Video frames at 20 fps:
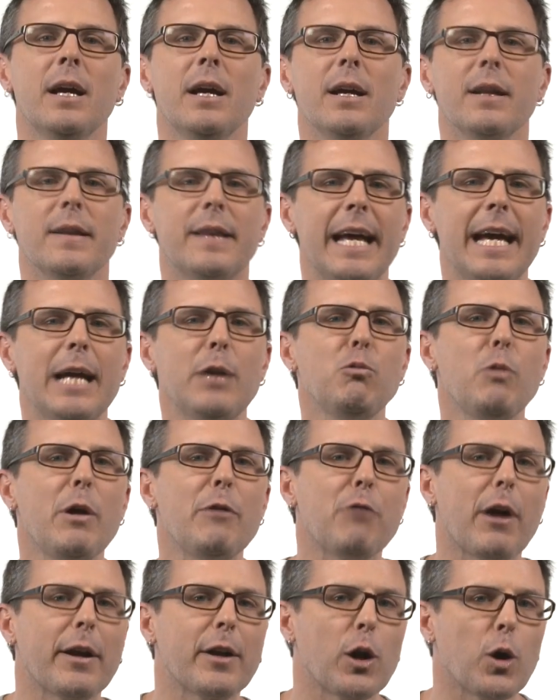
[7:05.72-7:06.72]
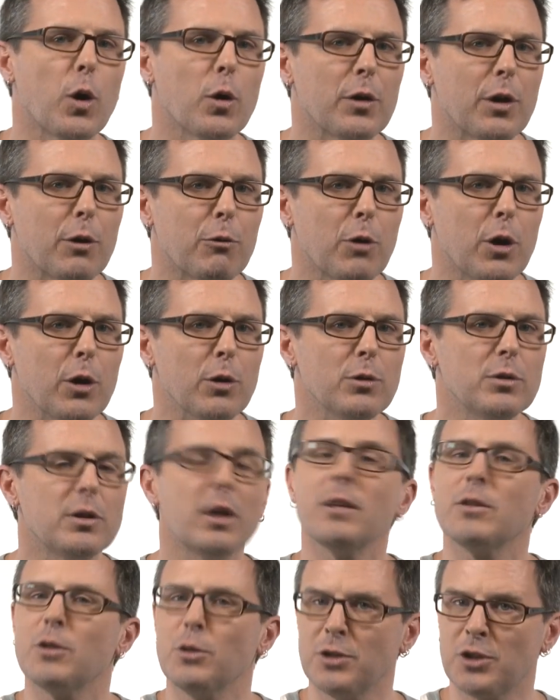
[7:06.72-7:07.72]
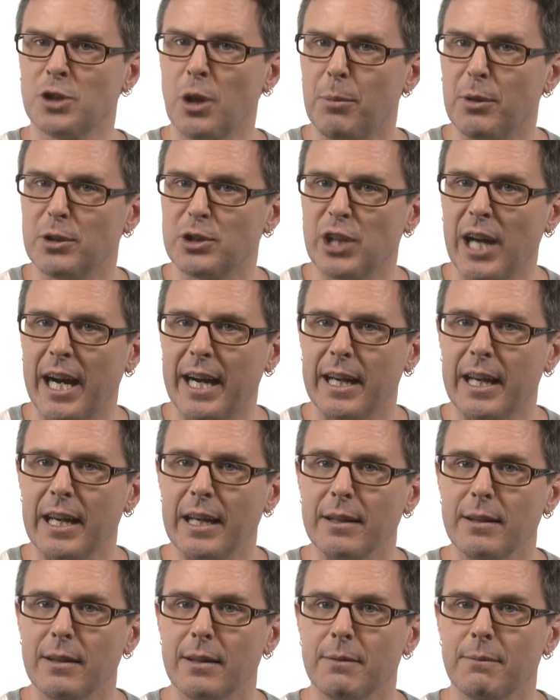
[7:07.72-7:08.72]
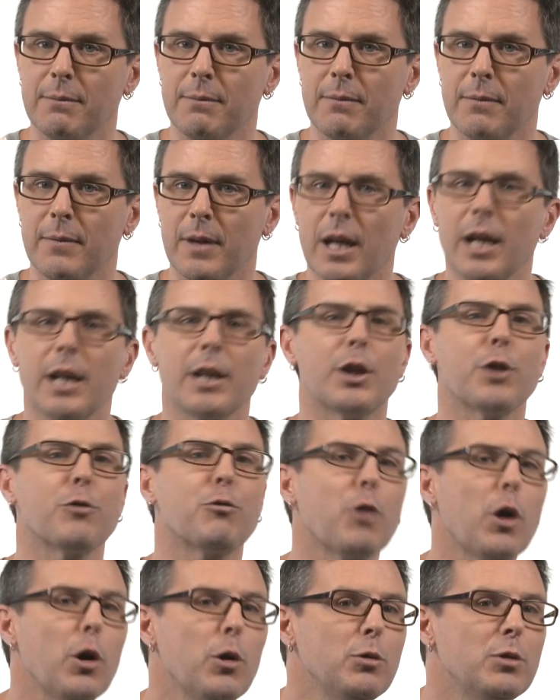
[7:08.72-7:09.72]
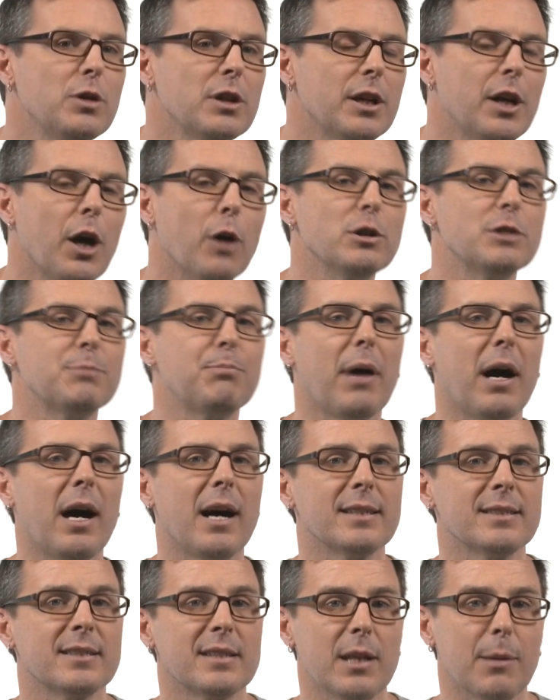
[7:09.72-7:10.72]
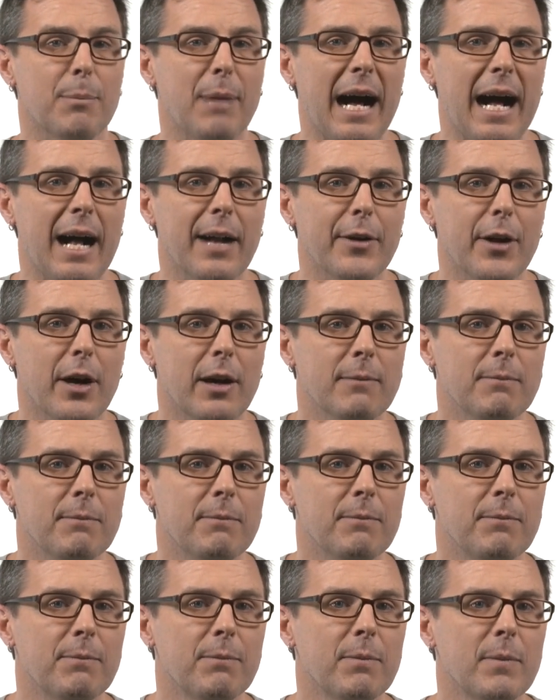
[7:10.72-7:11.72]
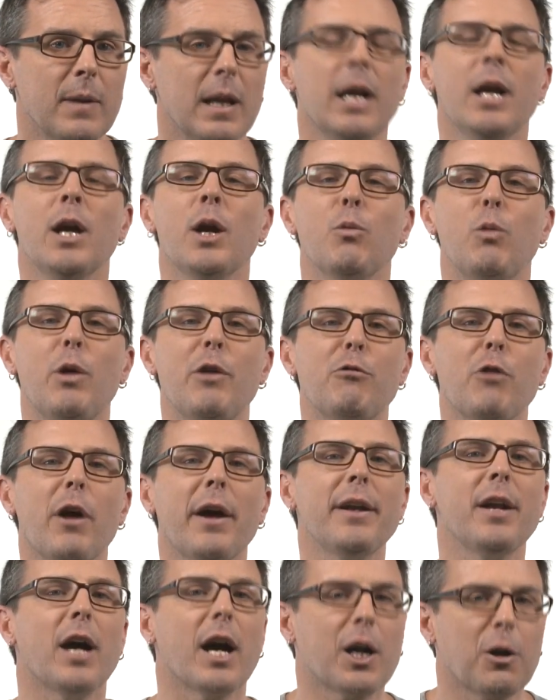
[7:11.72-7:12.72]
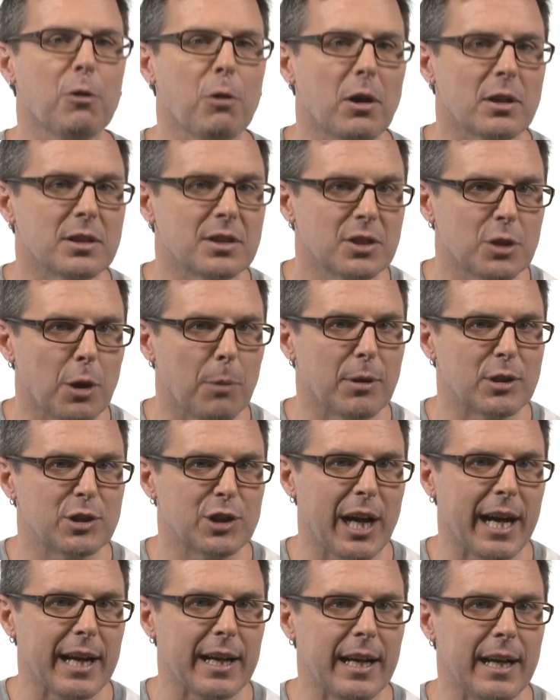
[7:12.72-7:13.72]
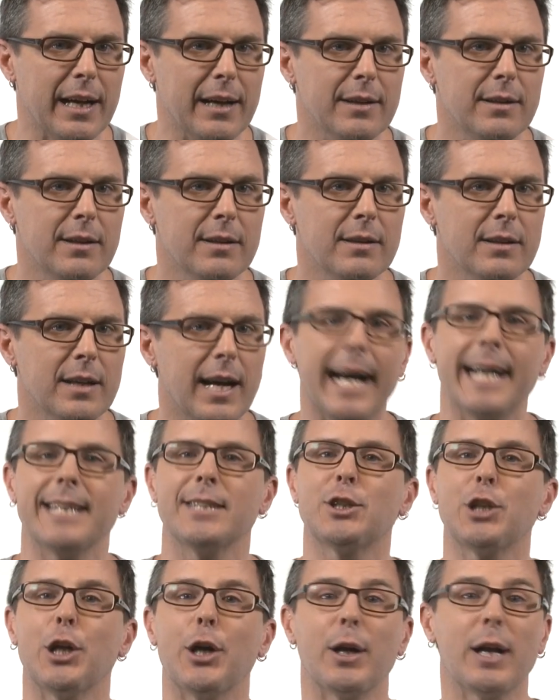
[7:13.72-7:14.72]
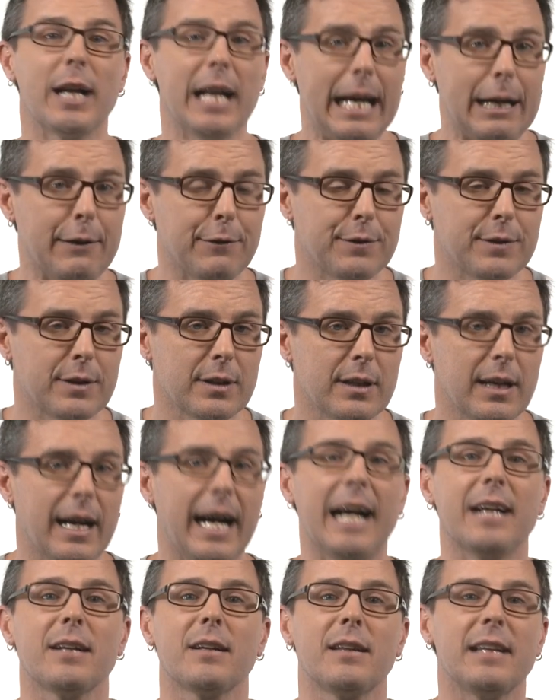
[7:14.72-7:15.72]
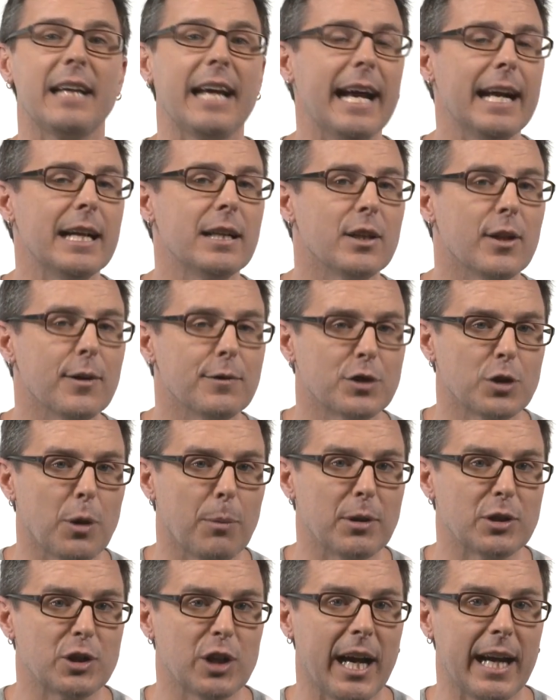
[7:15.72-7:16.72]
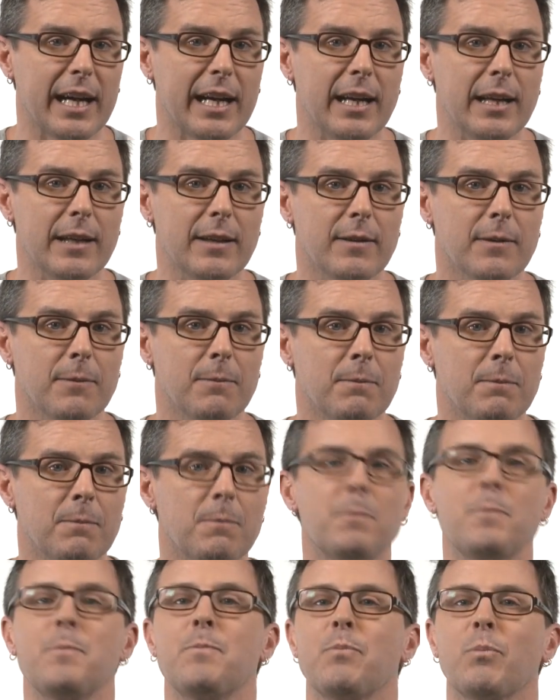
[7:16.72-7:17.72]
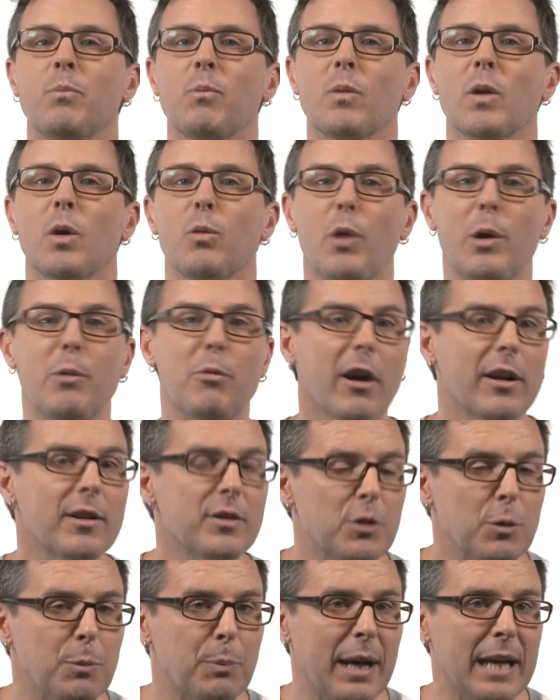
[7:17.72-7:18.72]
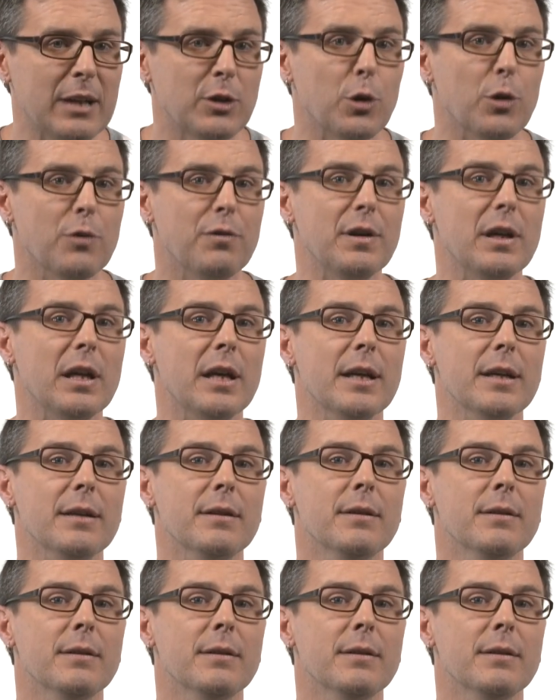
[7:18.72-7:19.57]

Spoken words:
Then we run along the road to Sobotchag. The road goes past the Barna. We run across Sobotchag and turn left at the end of Sobotchag. We run to Petőfi.